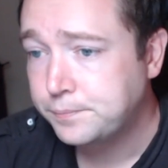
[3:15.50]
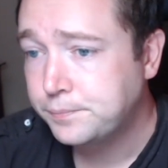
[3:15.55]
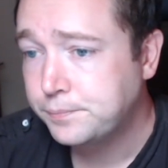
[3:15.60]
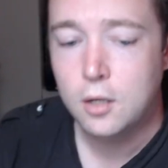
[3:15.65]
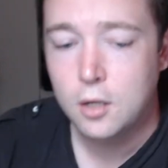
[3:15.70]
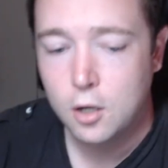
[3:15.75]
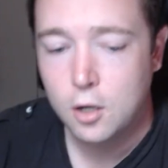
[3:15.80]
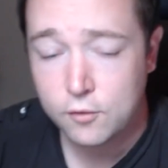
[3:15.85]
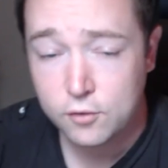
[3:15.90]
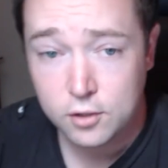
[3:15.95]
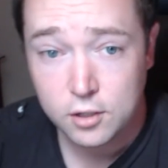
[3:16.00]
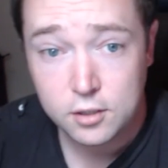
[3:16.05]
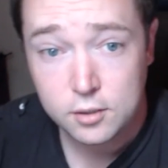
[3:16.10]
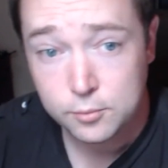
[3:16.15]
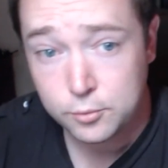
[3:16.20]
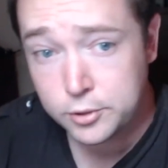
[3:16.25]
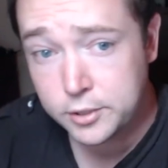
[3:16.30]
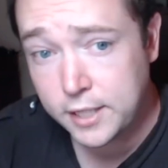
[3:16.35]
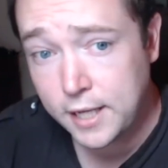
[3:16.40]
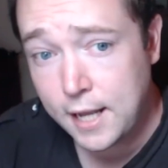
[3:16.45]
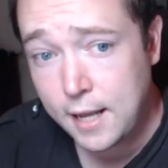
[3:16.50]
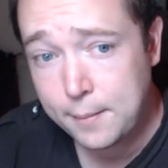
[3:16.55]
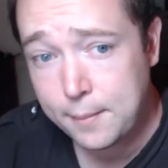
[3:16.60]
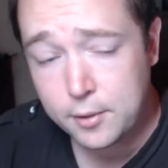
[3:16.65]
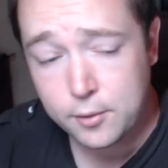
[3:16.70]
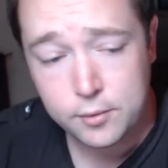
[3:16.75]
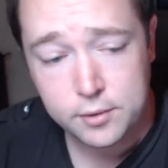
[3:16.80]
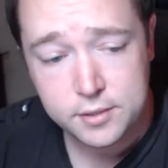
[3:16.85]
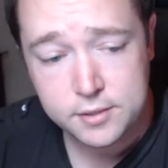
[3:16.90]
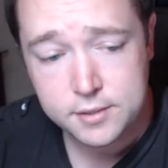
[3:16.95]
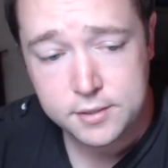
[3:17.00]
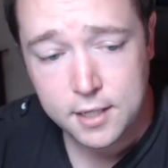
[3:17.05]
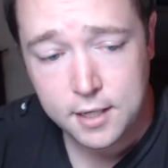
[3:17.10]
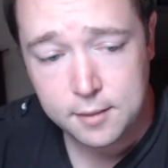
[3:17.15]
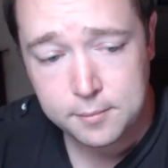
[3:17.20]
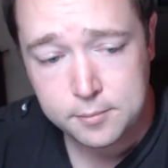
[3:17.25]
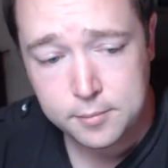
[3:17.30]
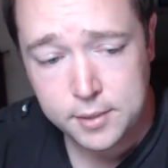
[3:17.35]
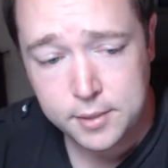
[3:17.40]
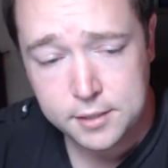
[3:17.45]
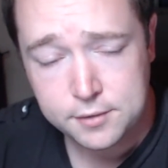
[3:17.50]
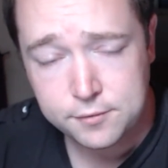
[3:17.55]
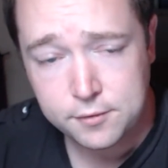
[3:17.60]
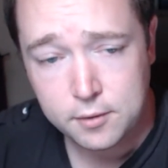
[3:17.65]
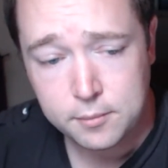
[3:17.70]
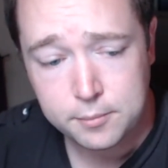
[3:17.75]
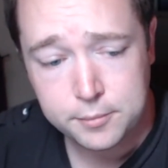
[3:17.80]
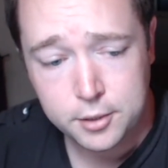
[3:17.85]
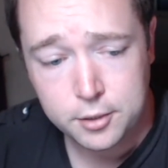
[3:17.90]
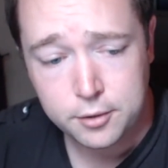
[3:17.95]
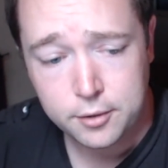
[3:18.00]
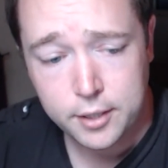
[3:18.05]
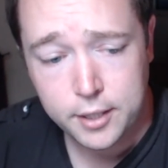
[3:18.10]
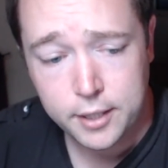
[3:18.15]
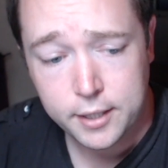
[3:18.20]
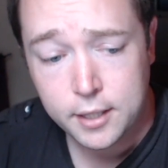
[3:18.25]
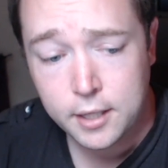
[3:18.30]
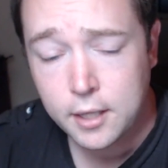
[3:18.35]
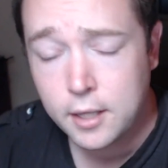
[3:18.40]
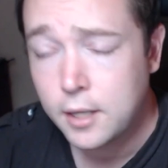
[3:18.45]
Overall, I'm really happy with this timepiece from BUREI.